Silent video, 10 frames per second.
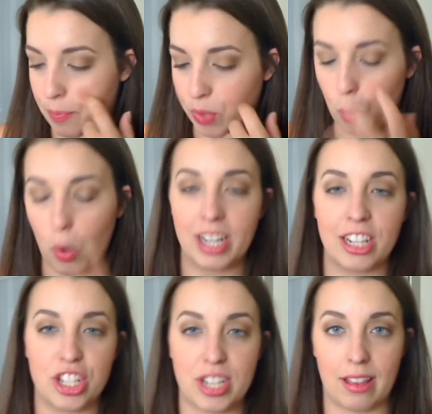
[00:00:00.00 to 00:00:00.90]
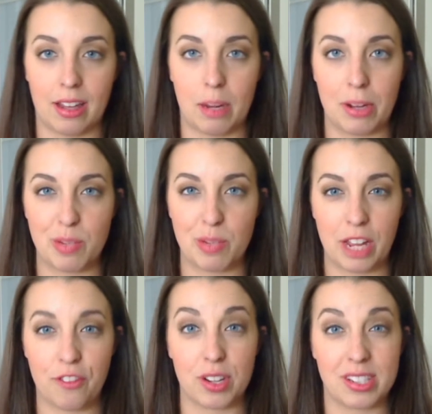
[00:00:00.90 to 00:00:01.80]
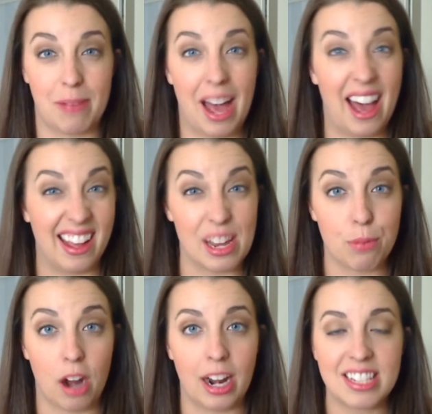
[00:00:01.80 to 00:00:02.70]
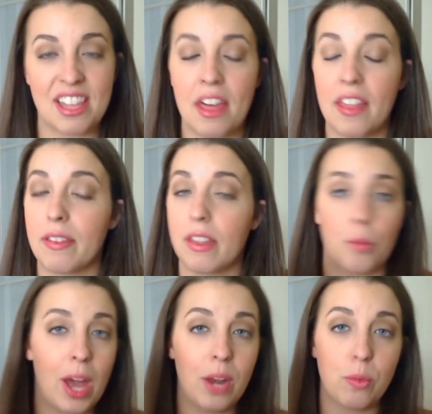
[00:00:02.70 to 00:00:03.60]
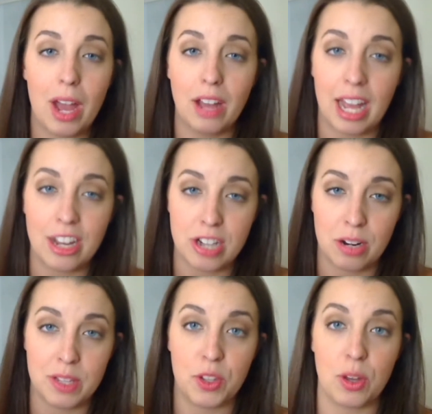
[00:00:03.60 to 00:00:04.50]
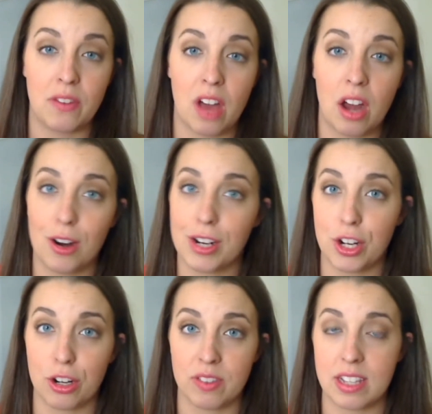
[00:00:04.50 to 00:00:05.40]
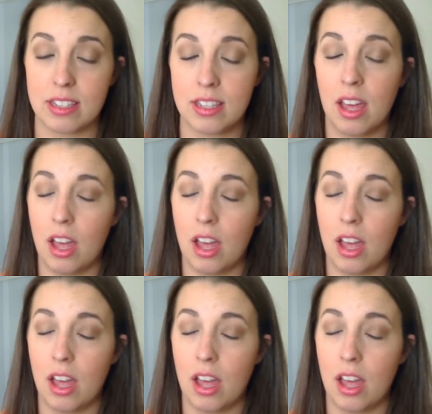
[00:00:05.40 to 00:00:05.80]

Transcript: wanting to shell out a bunch of money for some high-end products, Wet n Wild eyeshadows, if you have not already heard this,